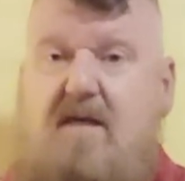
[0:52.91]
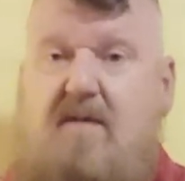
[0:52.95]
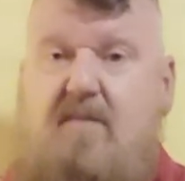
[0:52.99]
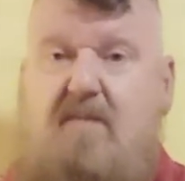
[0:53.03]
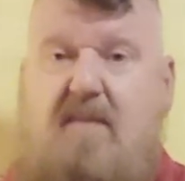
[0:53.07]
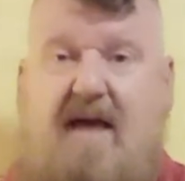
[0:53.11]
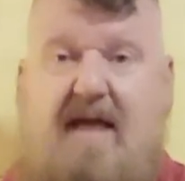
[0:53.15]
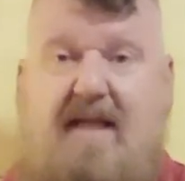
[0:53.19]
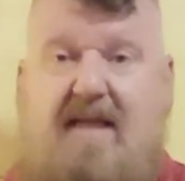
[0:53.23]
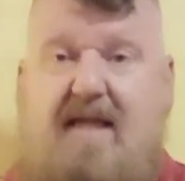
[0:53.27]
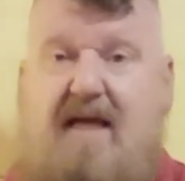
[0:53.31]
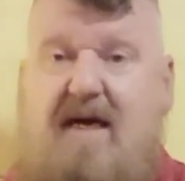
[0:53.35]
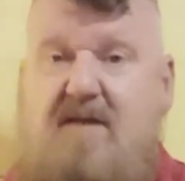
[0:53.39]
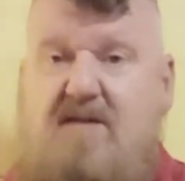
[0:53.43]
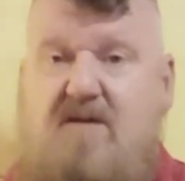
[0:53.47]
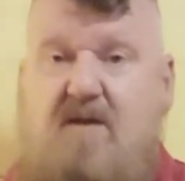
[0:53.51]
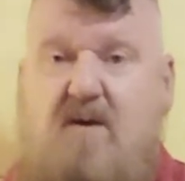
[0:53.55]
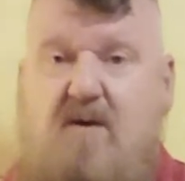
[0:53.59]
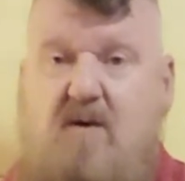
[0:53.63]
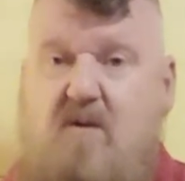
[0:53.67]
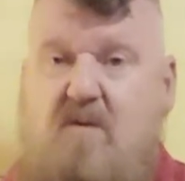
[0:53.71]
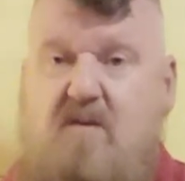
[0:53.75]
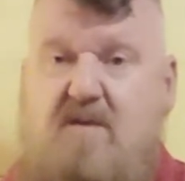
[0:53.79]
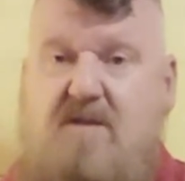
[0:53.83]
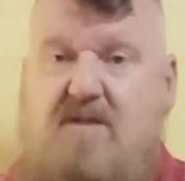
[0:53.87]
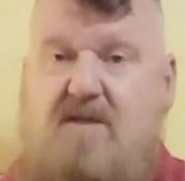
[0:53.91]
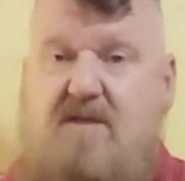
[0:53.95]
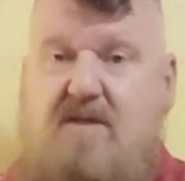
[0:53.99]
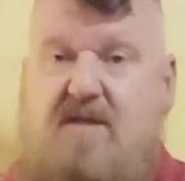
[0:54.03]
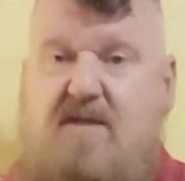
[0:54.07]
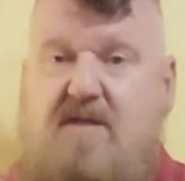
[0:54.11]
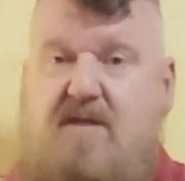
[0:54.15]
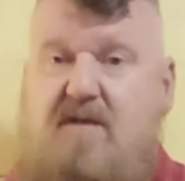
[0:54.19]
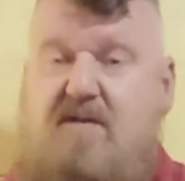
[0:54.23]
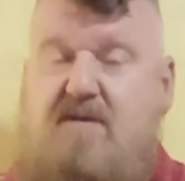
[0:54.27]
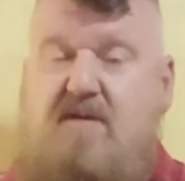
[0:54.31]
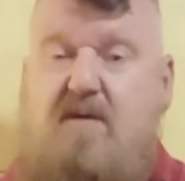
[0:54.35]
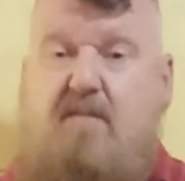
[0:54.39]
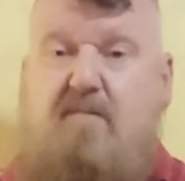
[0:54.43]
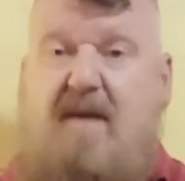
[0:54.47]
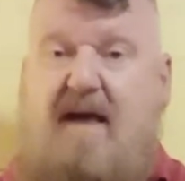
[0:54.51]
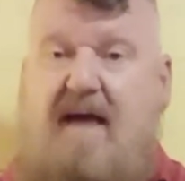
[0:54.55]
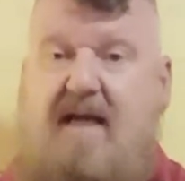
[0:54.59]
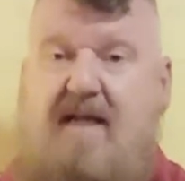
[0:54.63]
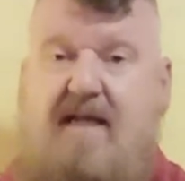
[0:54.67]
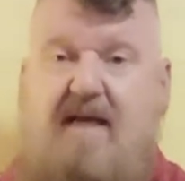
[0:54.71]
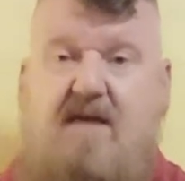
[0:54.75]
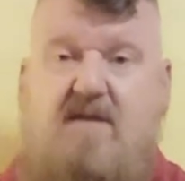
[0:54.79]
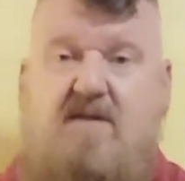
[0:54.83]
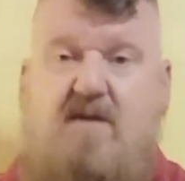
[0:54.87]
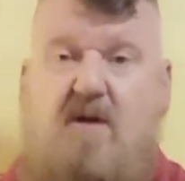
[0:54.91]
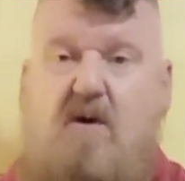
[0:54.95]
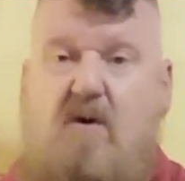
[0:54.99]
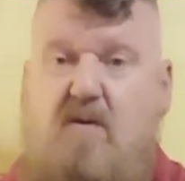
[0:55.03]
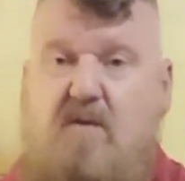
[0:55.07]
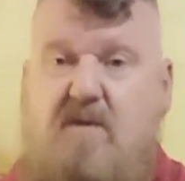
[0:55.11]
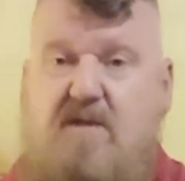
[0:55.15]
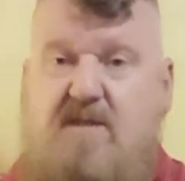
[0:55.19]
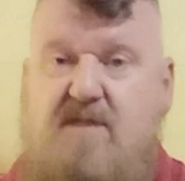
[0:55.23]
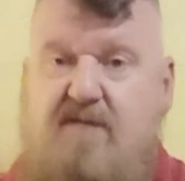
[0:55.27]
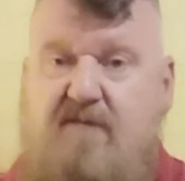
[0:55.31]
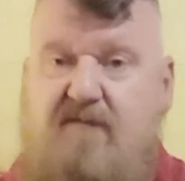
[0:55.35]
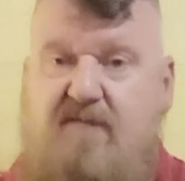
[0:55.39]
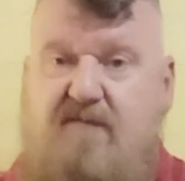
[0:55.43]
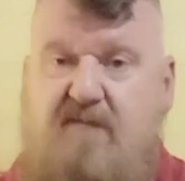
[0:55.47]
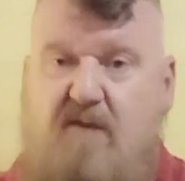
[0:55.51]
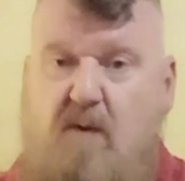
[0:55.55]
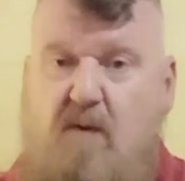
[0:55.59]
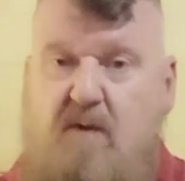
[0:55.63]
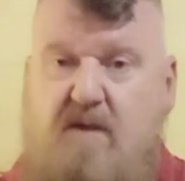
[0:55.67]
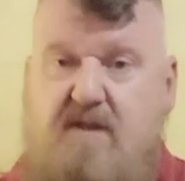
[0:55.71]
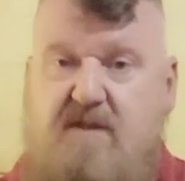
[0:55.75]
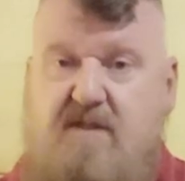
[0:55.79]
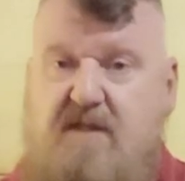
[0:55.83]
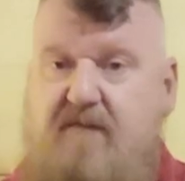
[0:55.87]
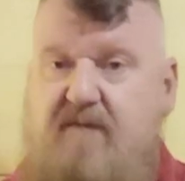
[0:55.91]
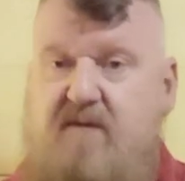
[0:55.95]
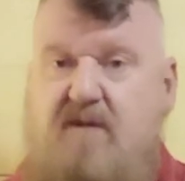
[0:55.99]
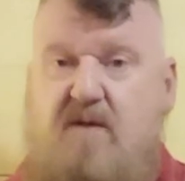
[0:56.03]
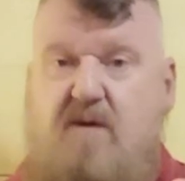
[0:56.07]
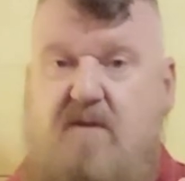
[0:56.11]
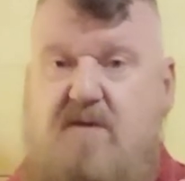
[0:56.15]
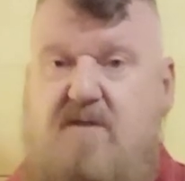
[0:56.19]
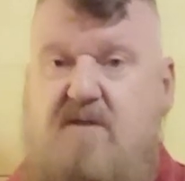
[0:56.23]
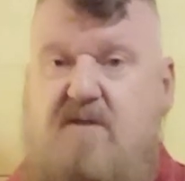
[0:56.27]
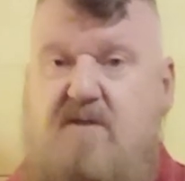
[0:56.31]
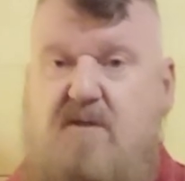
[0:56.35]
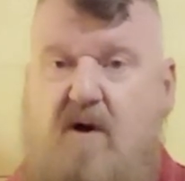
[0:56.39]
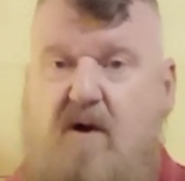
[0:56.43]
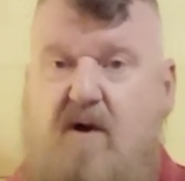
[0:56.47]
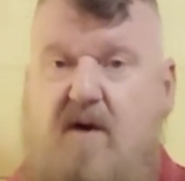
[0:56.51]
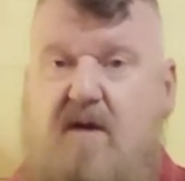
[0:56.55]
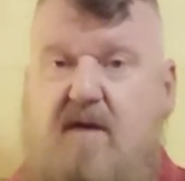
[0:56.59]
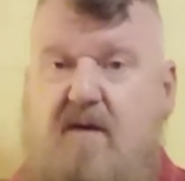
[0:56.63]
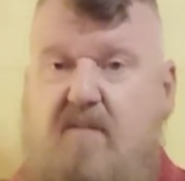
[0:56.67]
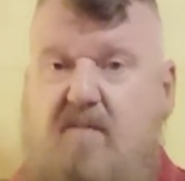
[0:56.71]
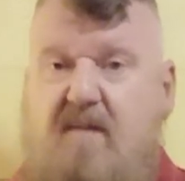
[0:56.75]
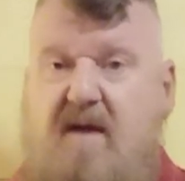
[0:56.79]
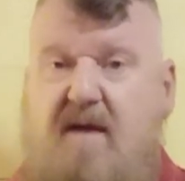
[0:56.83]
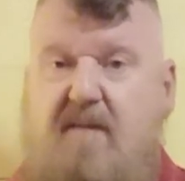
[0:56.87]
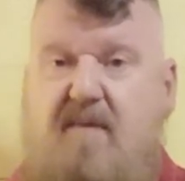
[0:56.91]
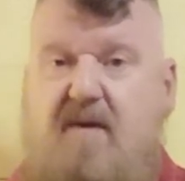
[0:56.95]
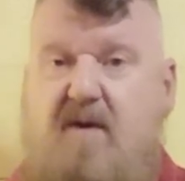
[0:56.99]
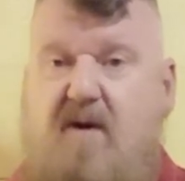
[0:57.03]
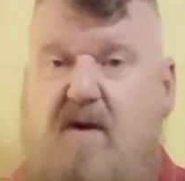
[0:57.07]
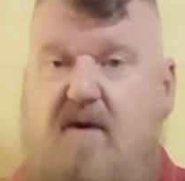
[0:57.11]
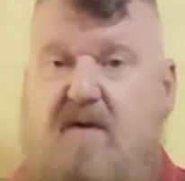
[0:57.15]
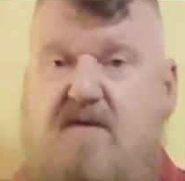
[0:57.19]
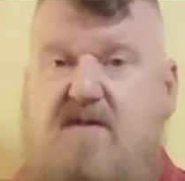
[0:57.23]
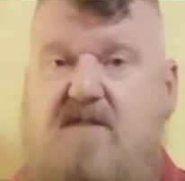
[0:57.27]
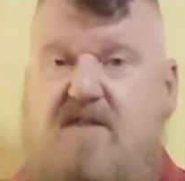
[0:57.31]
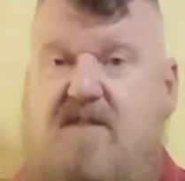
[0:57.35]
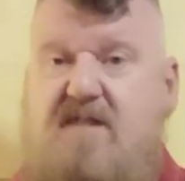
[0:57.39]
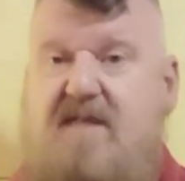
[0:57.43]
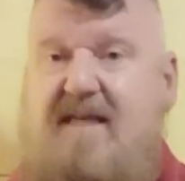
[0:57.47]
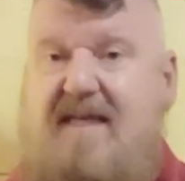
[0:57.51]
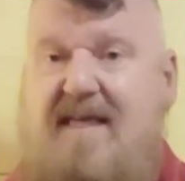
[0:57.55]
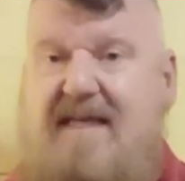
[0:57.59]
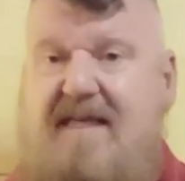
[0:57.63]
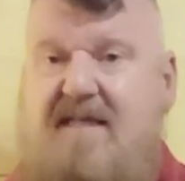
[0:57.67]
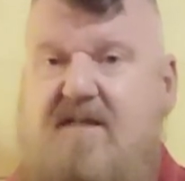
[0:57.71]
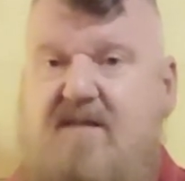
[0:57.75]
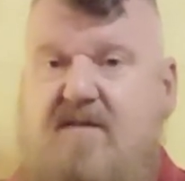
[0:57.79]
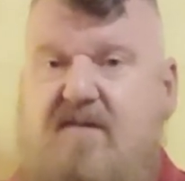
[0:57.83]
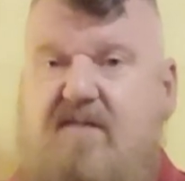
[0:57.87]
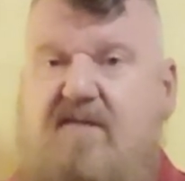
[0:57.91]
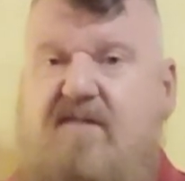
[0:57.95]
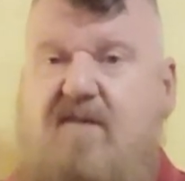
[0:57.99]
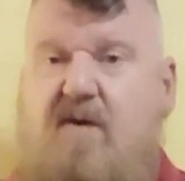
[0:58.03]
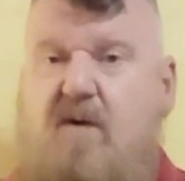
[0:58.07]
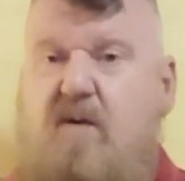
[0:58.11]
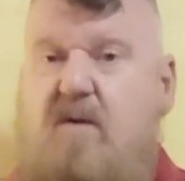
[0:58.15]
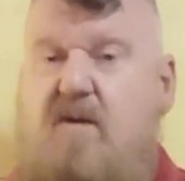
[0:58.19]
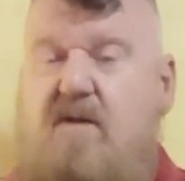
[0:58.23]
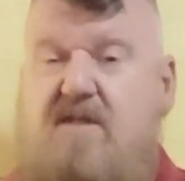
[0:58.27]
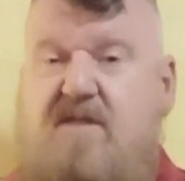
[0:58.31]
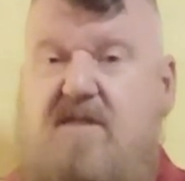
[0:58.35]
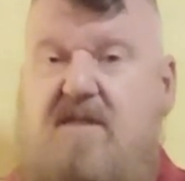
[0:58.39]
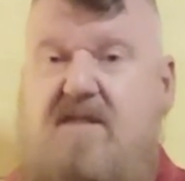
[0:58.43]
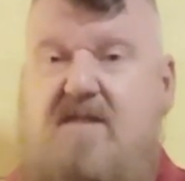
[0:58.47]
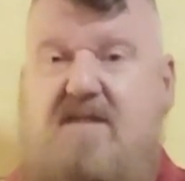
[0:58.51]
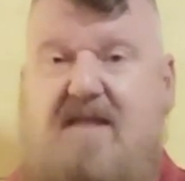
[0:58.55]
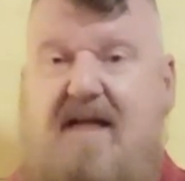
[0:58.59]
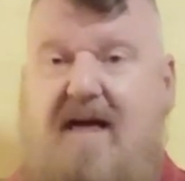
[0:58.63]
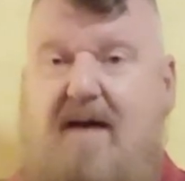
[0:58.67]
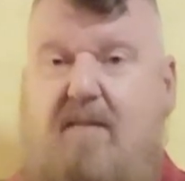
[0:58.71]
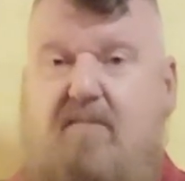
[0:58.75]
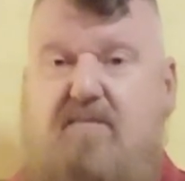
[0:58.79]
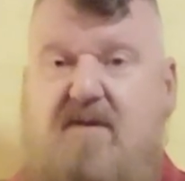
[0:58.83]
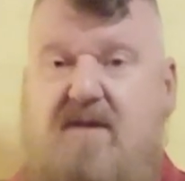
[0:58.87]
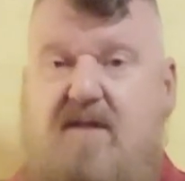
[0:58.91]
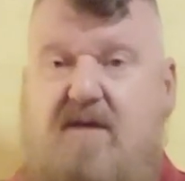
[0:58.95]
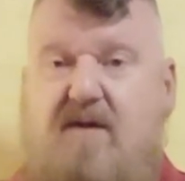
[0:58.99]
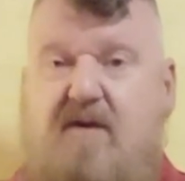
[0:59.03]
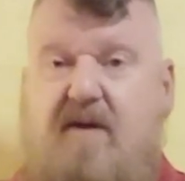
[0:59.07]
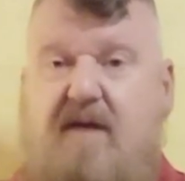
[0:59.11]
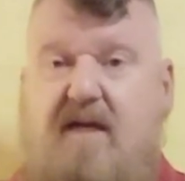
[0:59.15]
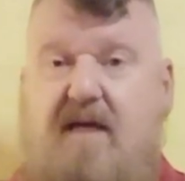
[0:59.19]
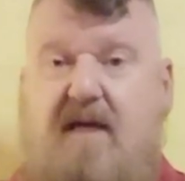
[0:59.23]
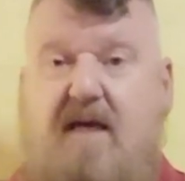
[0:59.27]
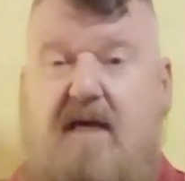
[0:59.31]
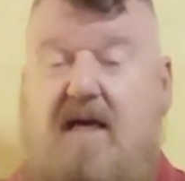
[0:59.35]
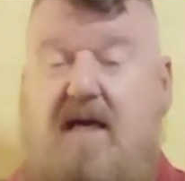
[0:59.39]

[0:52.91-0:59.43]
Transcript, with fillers: Bad guy's always clear. The bad guy's always in focus. Even though it's dark and maybe hard to see, he's in focus. He's not blurry.